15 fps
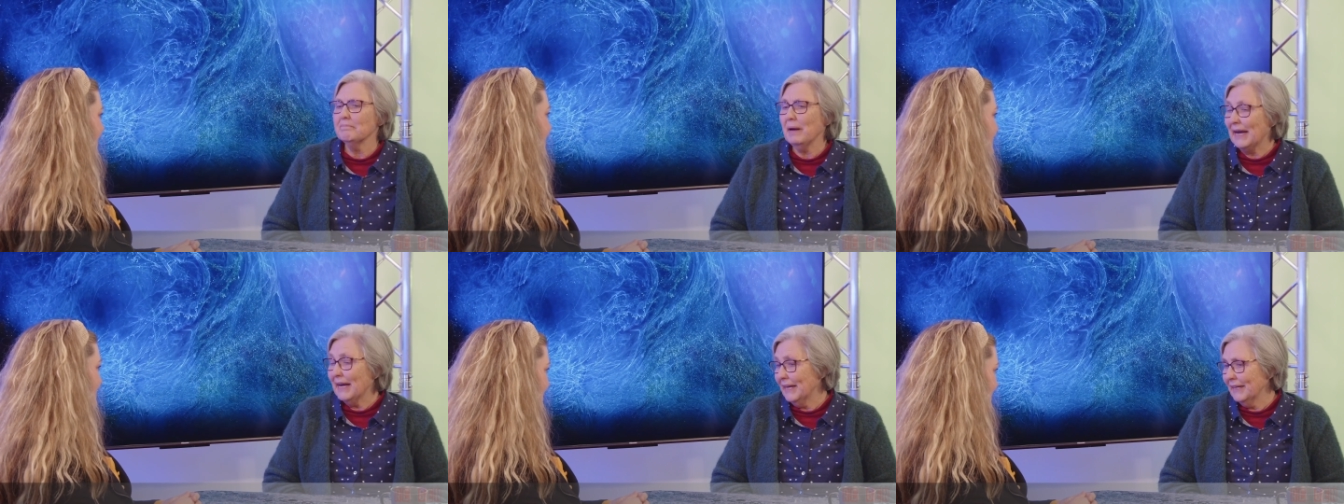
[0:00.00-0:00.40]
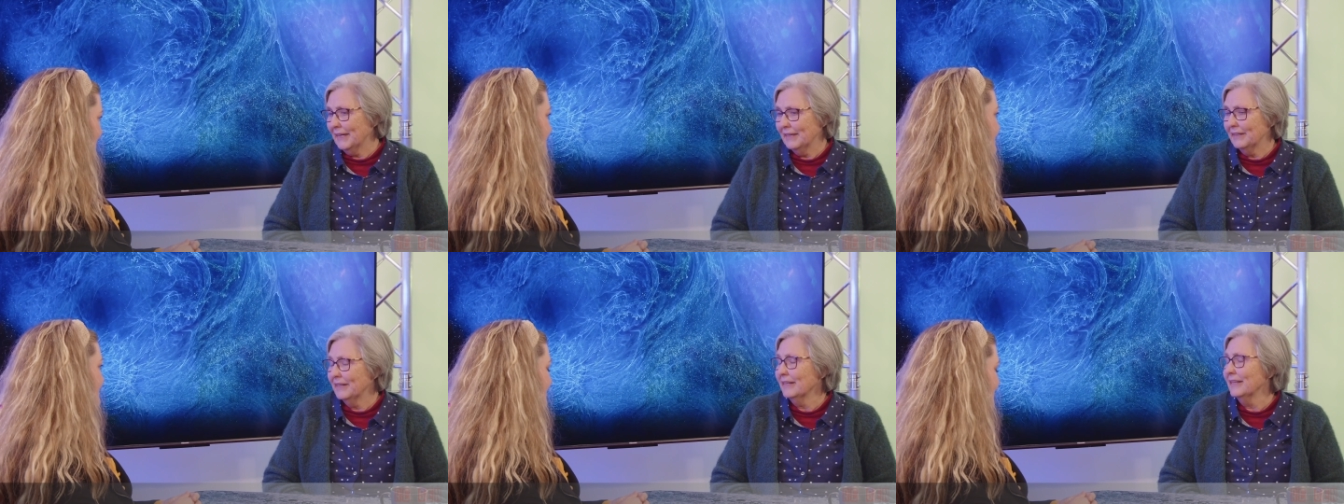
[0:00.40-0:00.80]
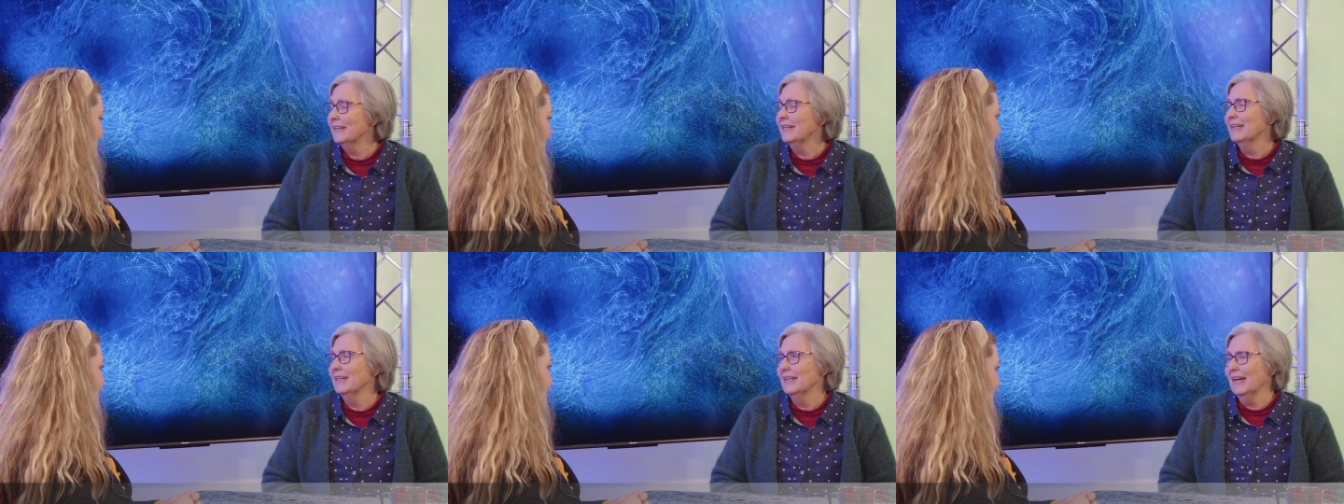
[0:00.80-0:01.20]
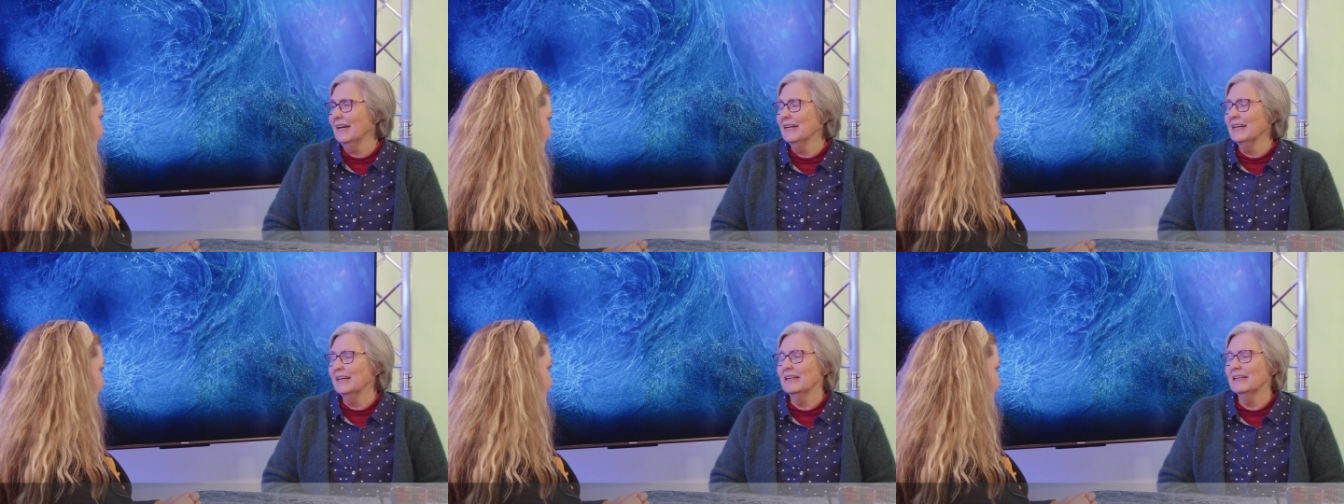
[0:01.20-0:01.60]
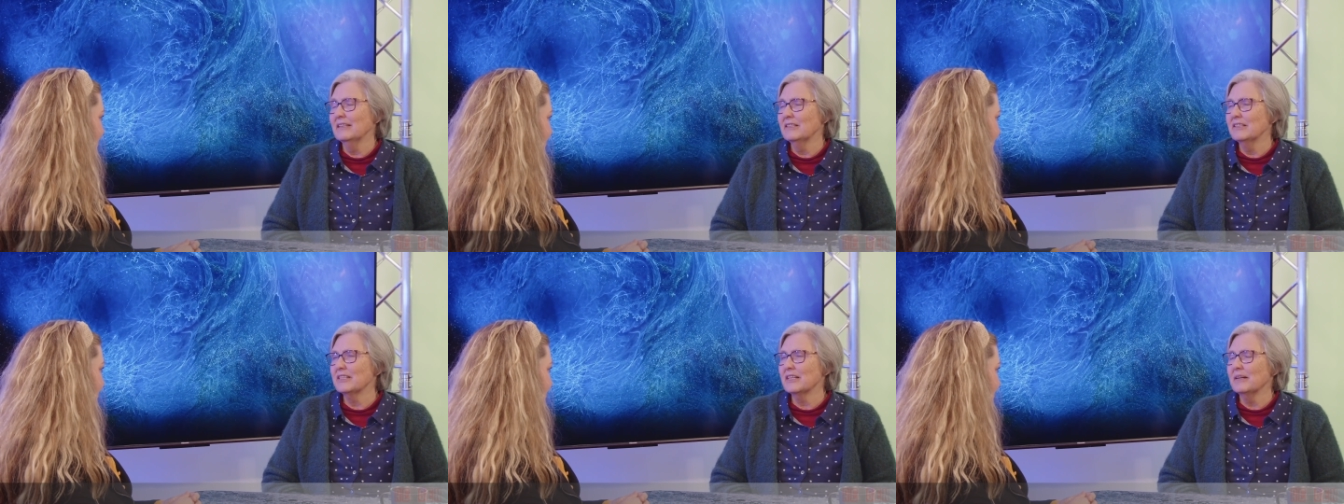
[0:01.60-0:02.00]
pain
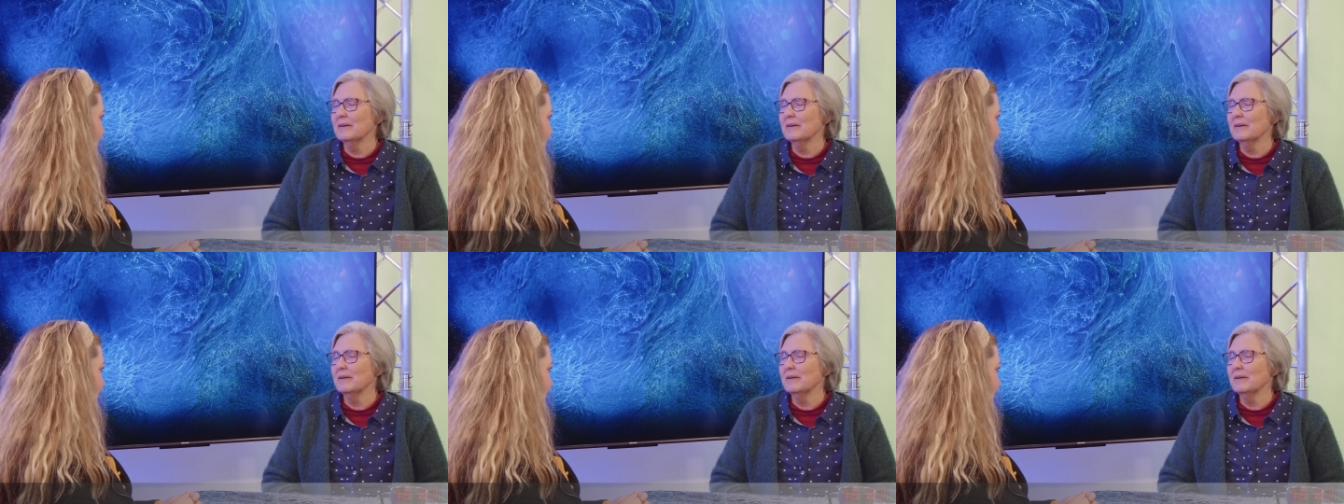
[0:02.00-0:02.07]
and